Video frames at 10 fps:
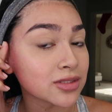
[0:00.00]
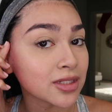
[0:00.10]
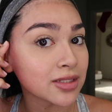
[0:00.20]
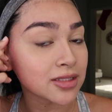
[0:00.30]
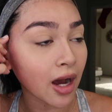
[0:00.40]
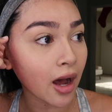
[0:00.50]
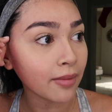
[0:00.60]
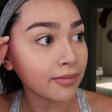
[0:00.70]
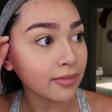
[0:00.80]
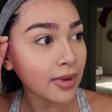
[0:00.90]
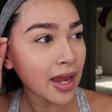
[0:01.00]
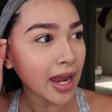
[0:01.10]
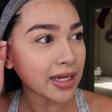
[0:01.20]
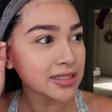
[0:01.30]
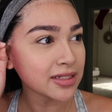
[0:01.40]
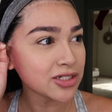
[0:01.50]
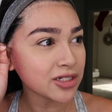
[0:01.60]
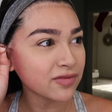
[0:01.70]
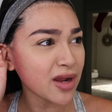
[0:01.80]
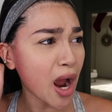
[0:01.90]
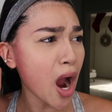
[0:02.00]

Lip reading: to the top. I guess I should have